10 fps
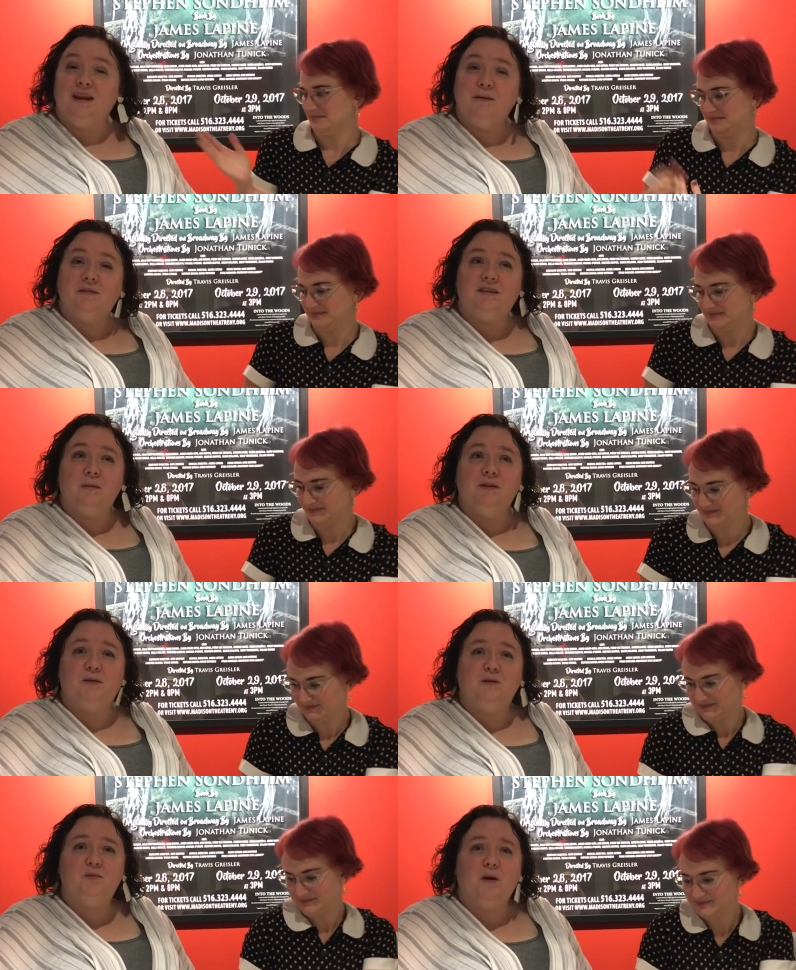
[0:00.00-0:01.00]
Speaker 1: My name is Don't
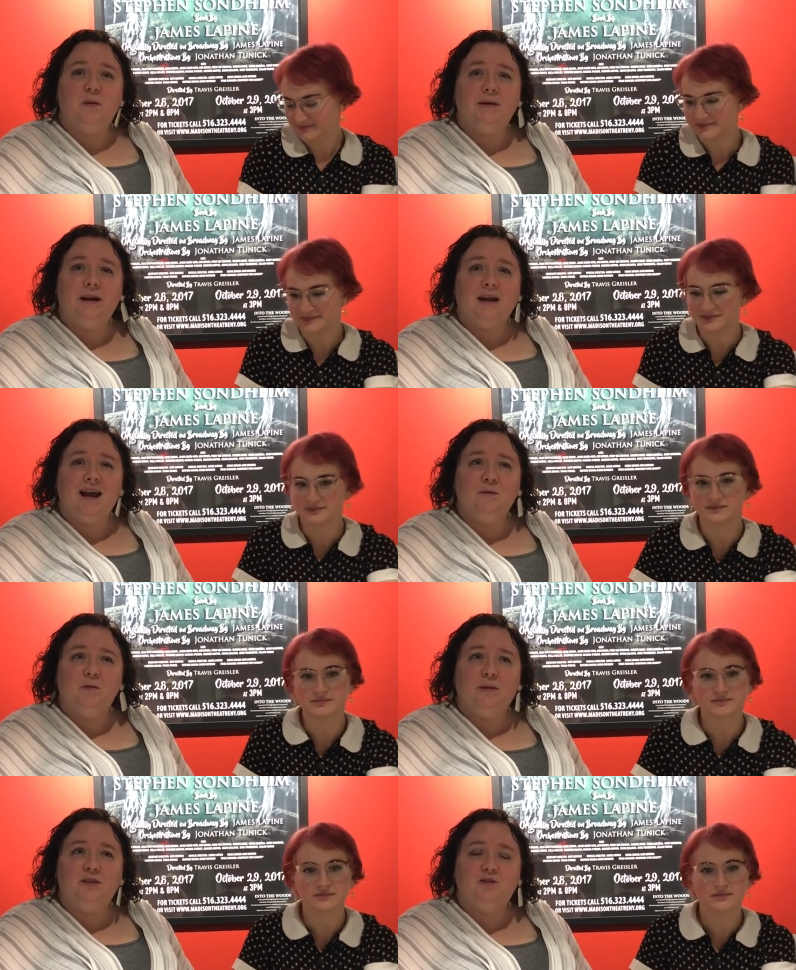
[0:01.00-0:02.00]
Emily Rose Parman, and I
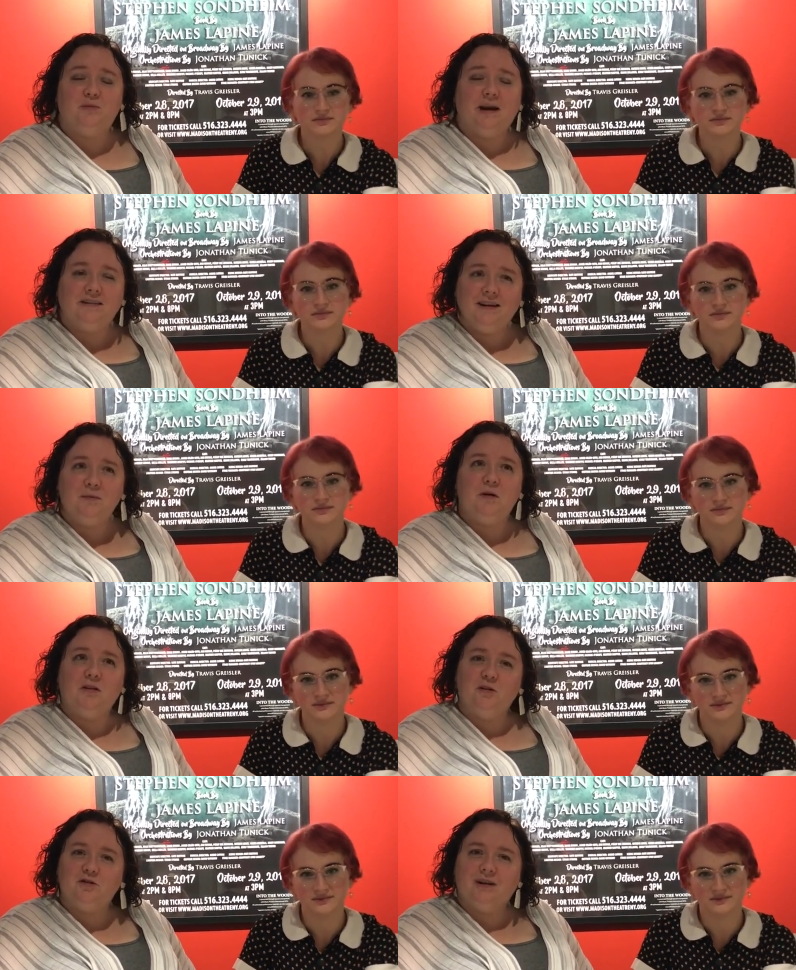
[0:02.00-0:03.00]
will be directing
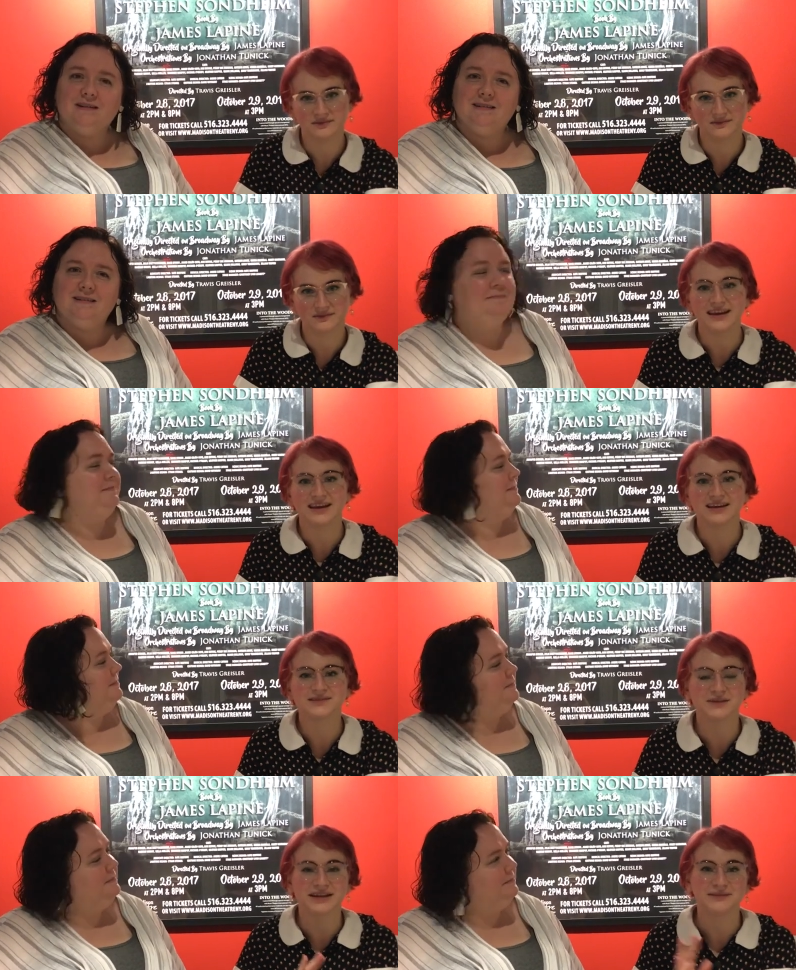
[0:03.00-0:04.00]
Speaker 2: Parlor Tricks.
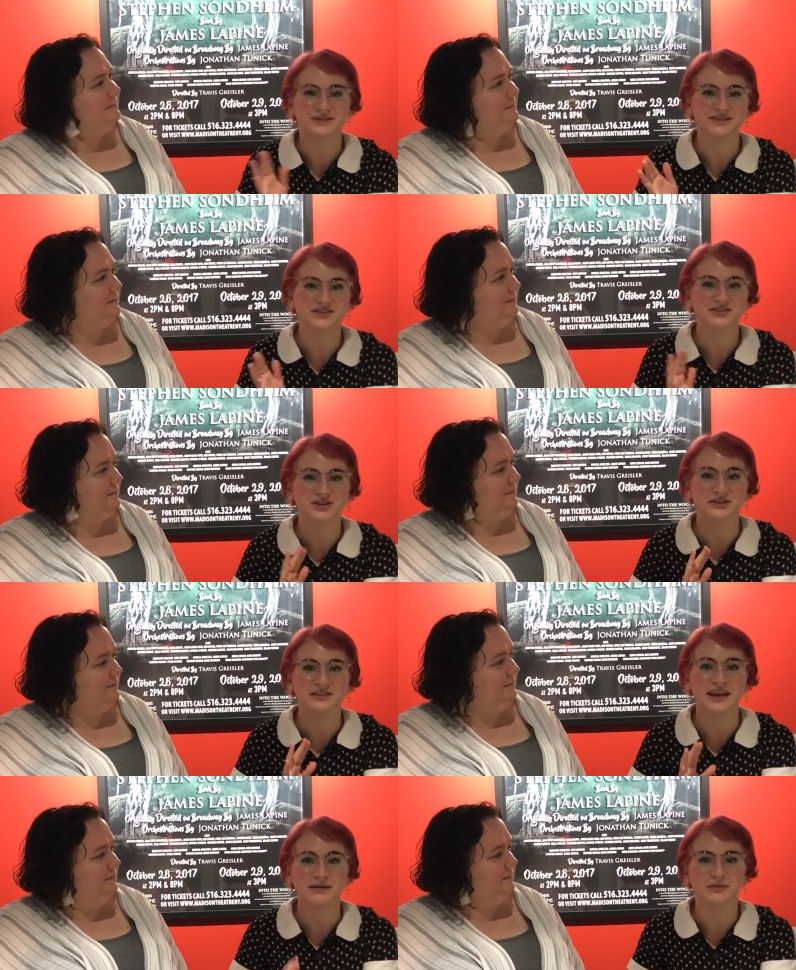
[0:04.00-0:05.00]
And my name is
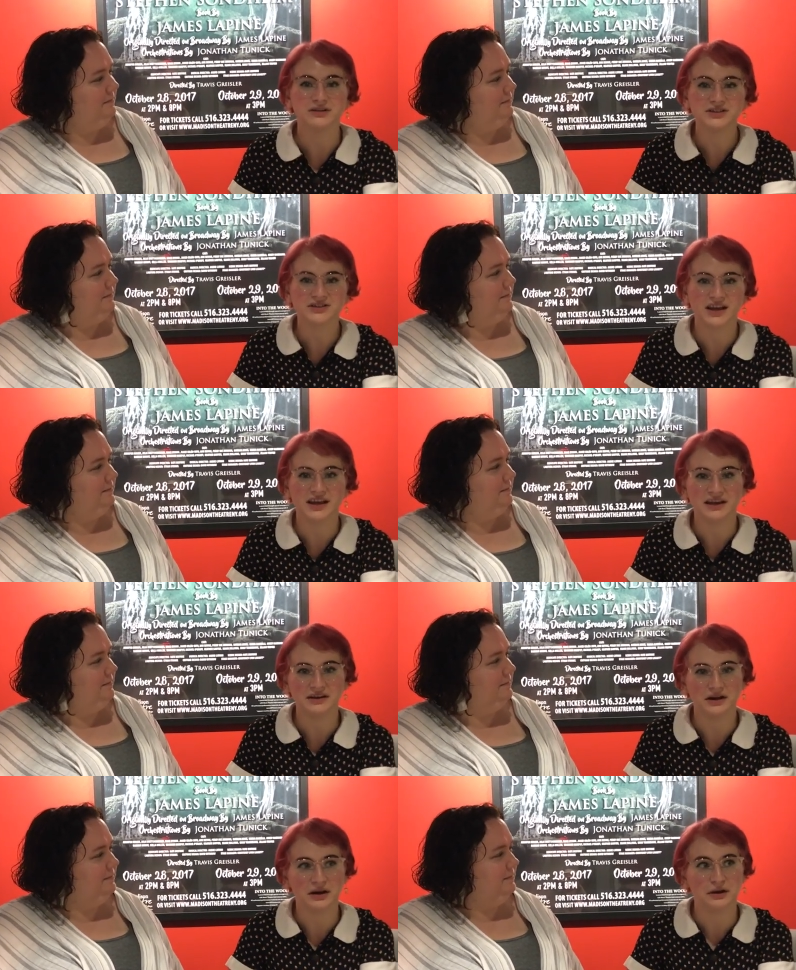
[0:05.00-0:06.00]
Charlotte Lang-Bush,
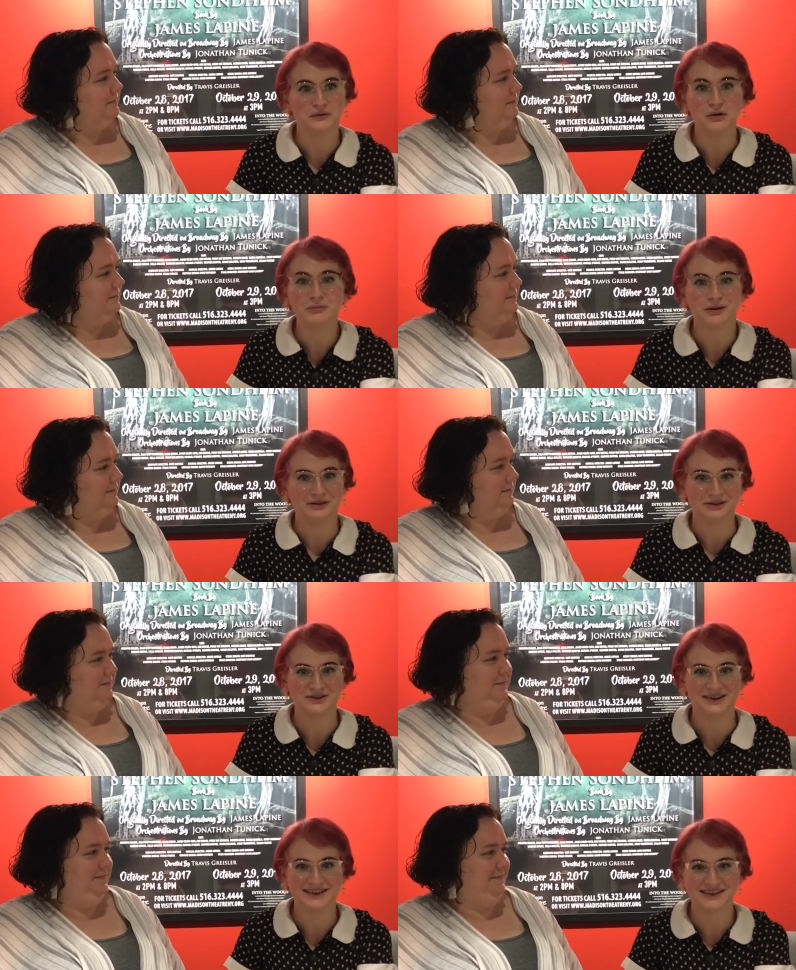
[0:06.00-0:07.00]
and I wrote Parlor
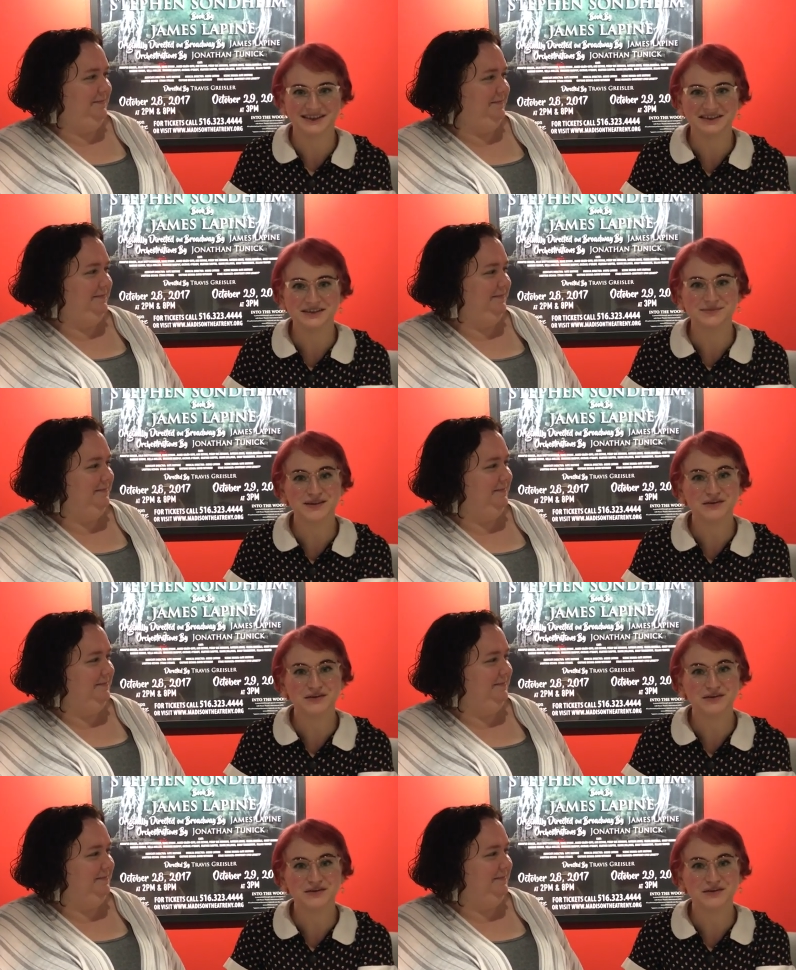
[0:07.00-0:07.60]
Tricks, and I'm